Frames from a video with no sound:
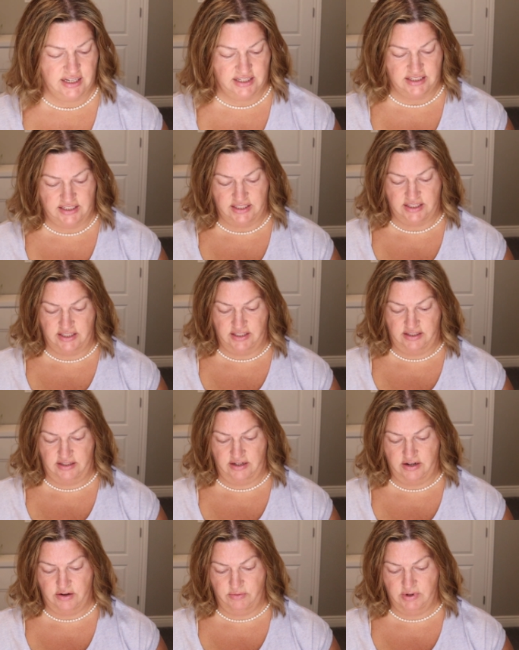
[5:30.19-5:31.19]

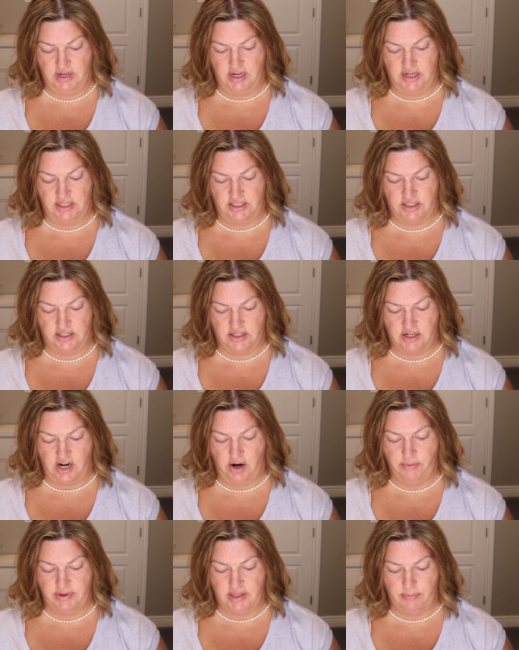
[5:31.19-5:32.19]
So we're gonna
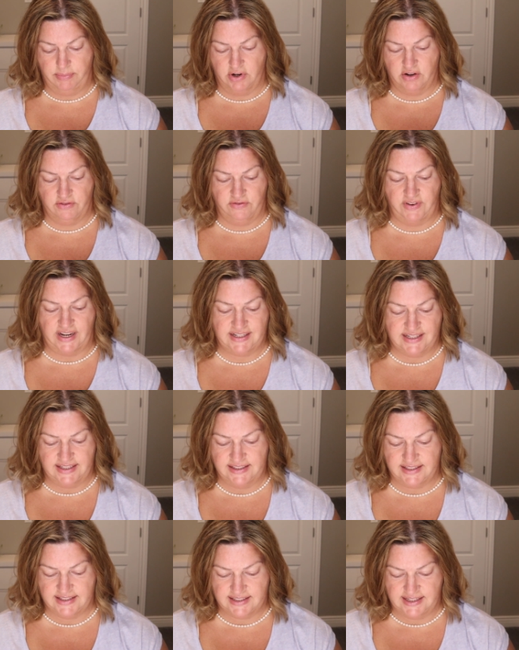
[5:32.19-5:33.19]
start with the
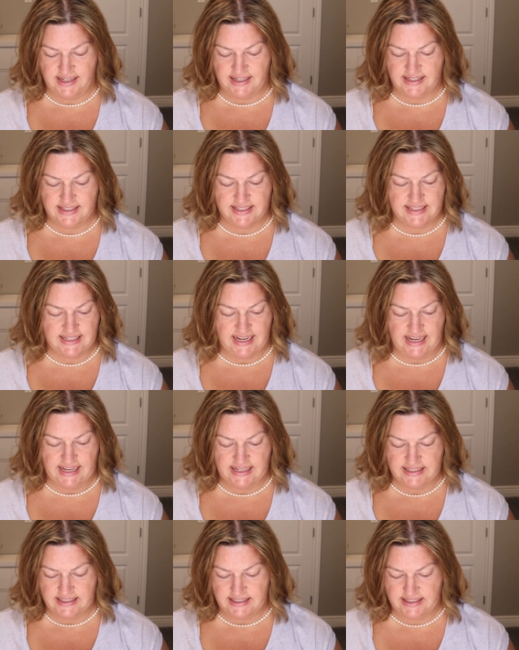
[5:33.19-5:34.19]
Perfecting Skin
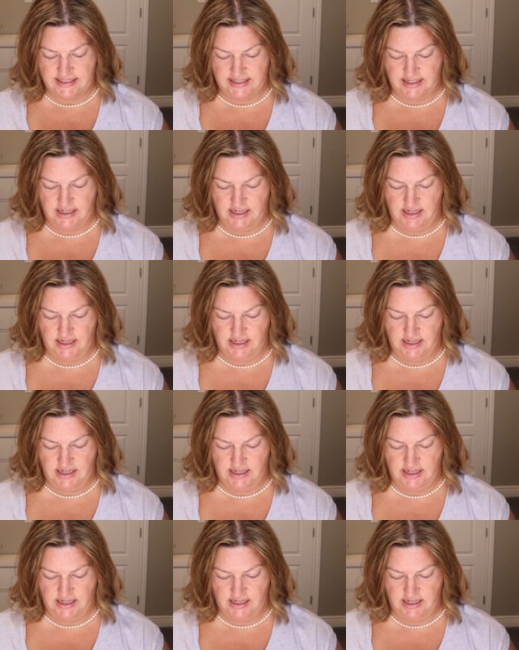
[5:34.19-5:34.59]
Tint.